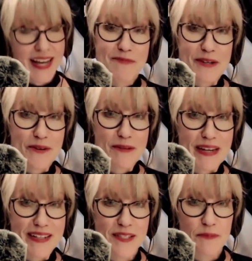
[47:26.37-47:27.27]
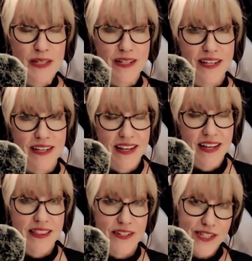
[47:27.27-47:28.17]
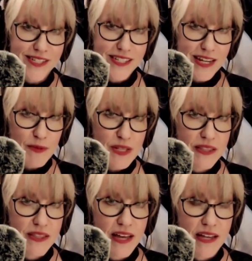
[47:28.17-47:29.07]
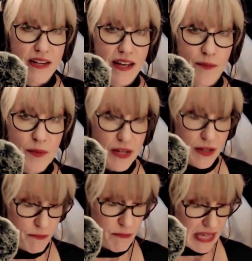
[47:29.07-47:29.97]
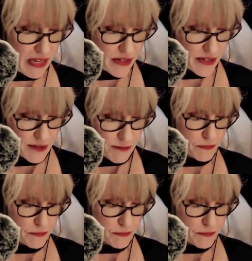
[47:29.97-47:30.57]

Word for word: But going back to the beginning, there's a statement that Emma makes,